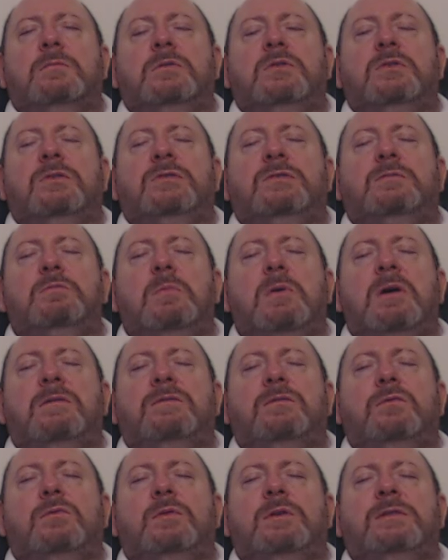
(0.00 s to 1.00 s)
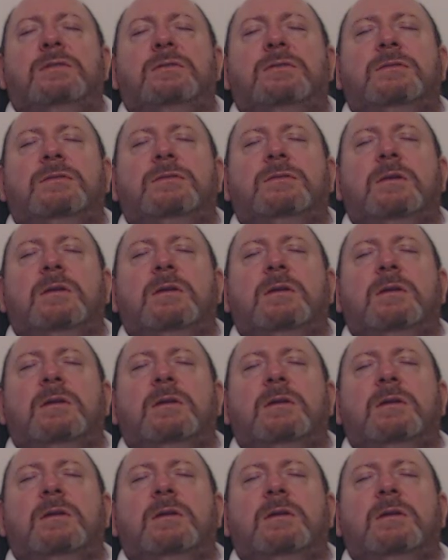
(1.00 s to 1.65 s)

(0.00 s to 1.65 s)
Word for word: Because my voice